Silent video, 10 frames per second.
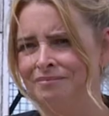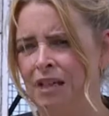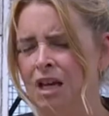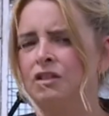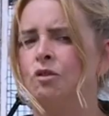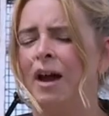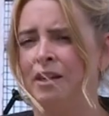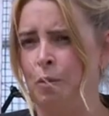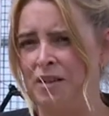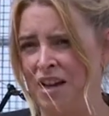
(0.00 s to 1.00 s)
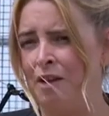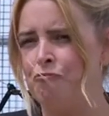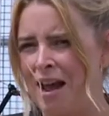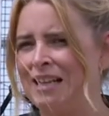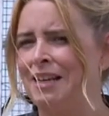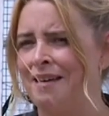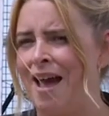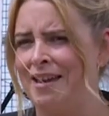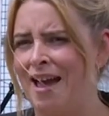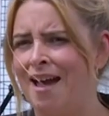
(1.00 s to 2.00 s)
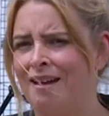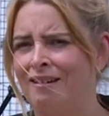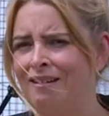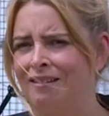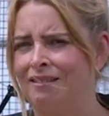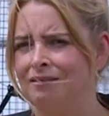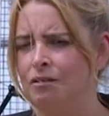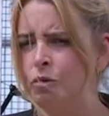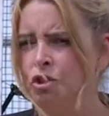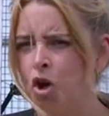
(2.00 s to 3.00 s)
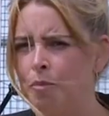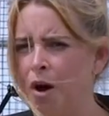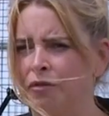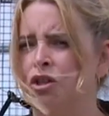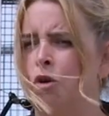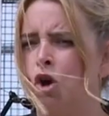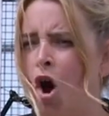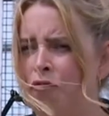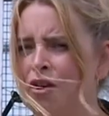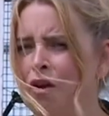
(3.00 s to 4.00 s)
So, right, you went directly there, yeah? No stop-offs, no coffee en